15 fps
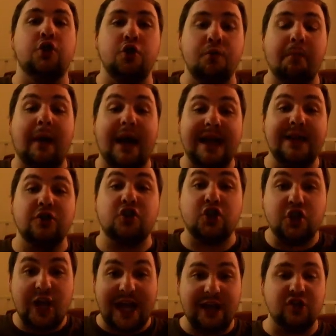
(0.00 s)
you might
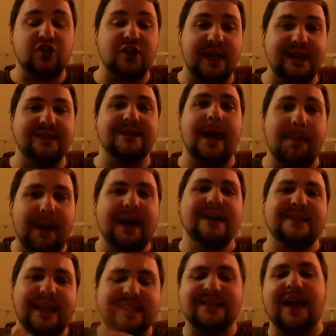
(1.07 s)
change things up. I
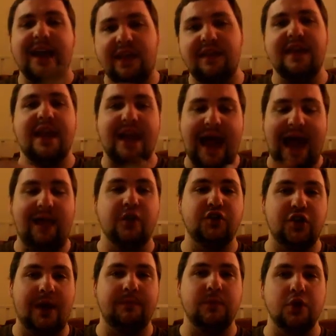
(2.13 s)
guess that's kind of the
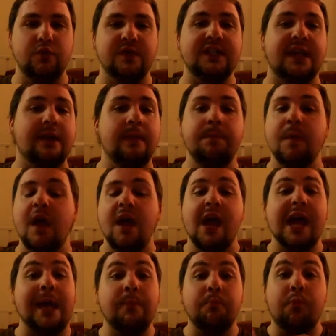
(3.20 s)
analogy I'm using.
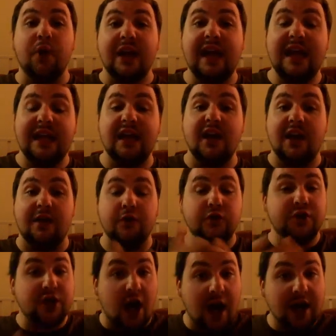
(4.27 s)
And bringing in
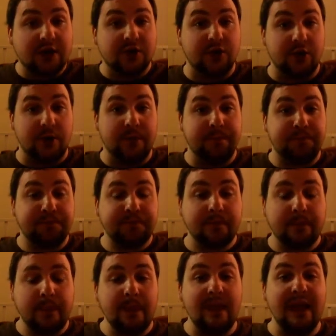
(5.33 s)
another doctor
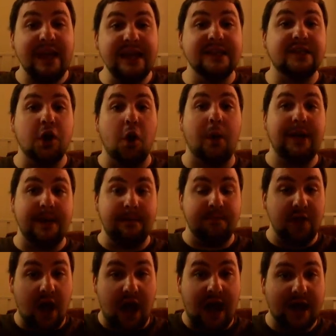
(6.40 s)
is going to
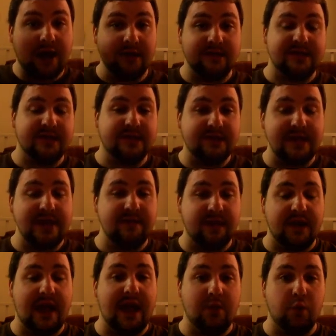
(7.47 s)
knock
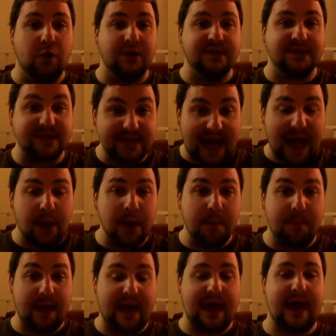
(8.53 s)
Stephen Edwards down a
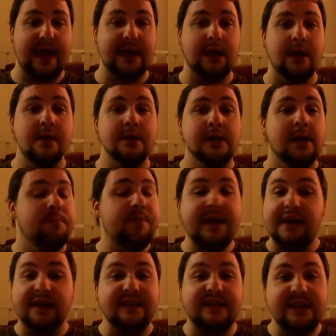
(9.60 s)
peg
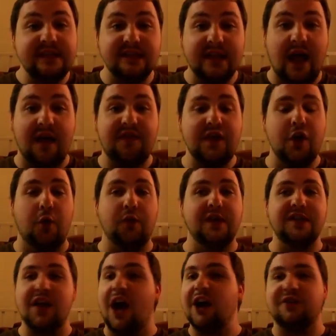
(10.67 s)
because he's not the
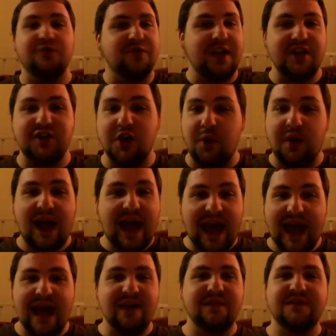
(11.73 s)
only doctor. They don't
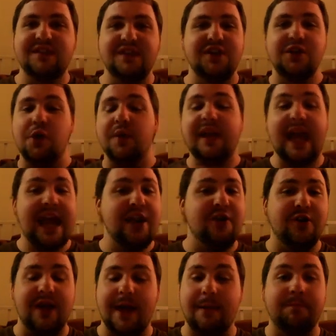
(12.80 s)
have to, you know,
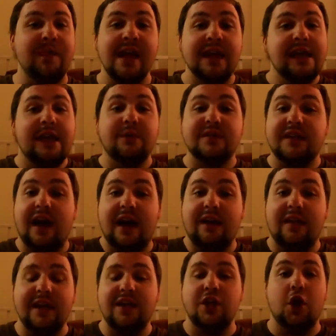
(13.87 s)
cater to him. It was kind of
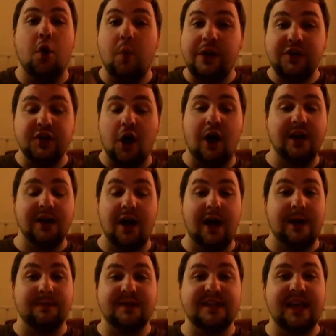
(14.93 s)
like, you know, when Don
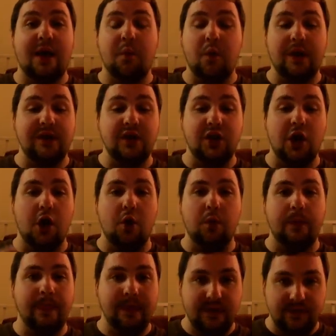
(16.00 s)
got upset when, you
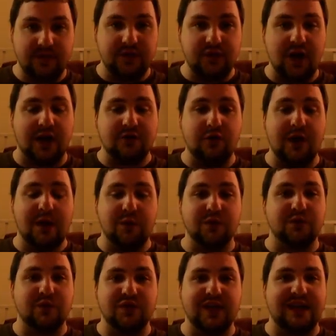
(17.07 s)
know, Dr.
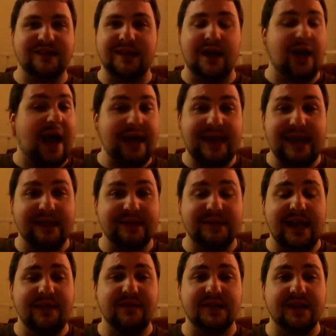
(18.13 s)
Edwards was like saying, I can't
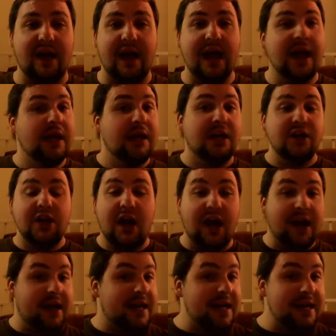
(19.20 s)
save this guy.
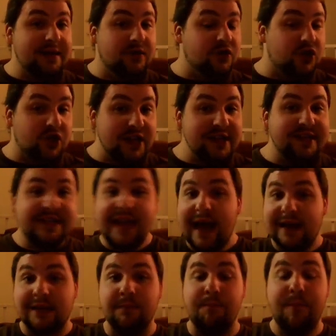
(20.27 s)
Uh, he, she
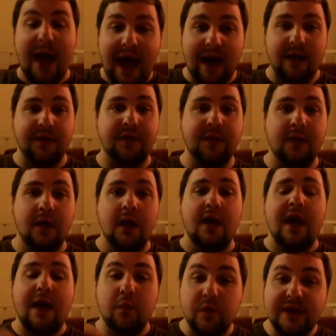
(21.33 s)
decked Beth
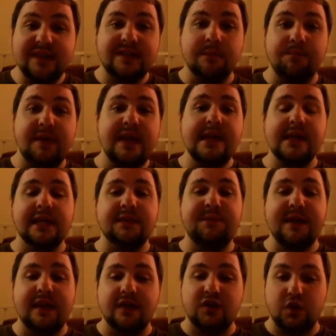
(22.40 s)
Reason being is
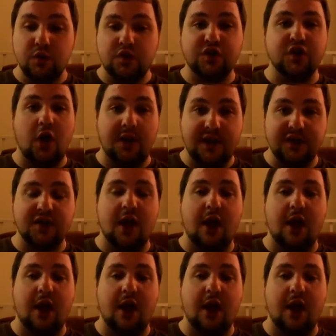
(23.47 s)
because you saw that